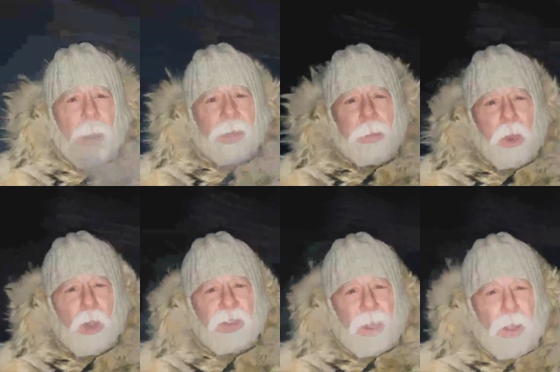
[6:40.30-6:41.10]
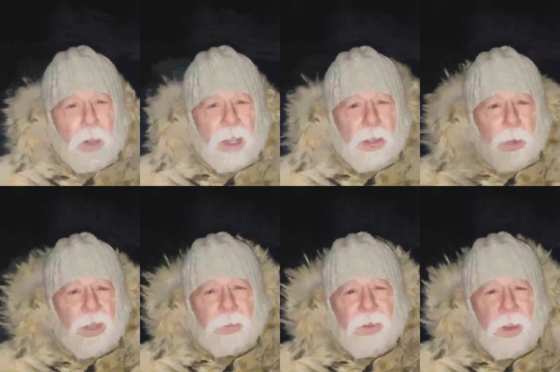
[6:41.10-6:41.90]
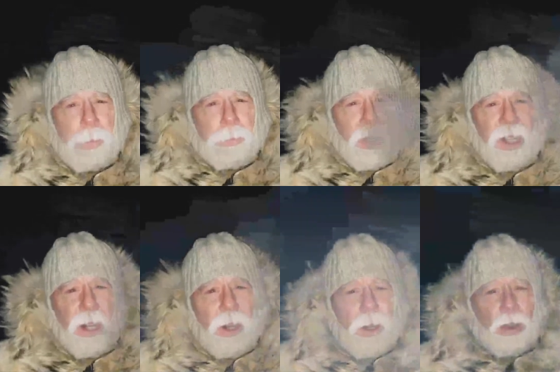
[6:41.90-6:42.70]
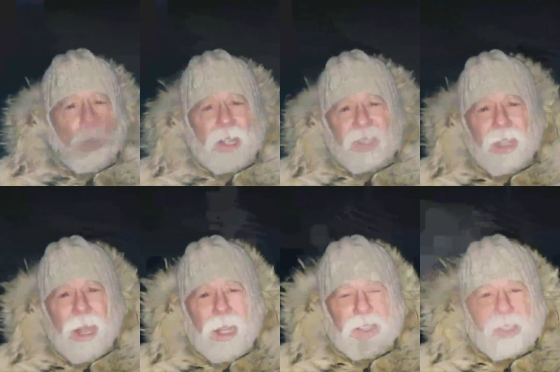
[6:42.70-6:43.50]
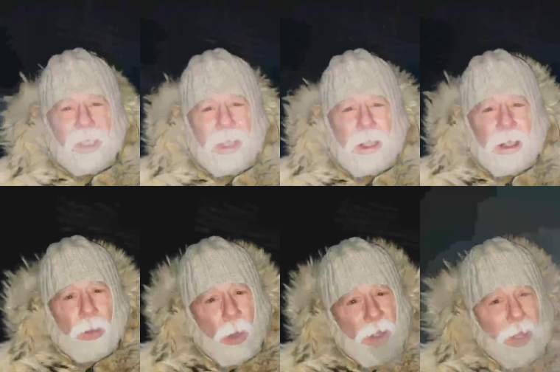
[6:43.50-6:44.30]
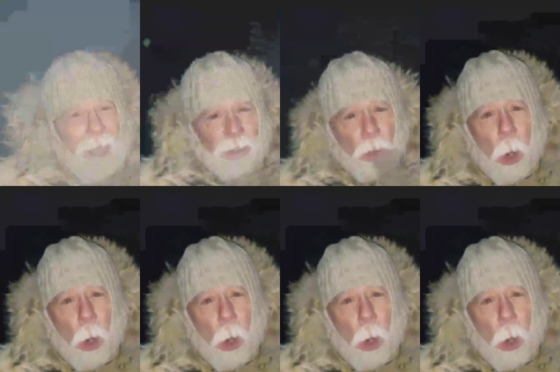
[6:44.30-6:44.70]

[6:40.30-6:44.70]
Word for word: ship that moves at 33 feet per year across the ice. With that,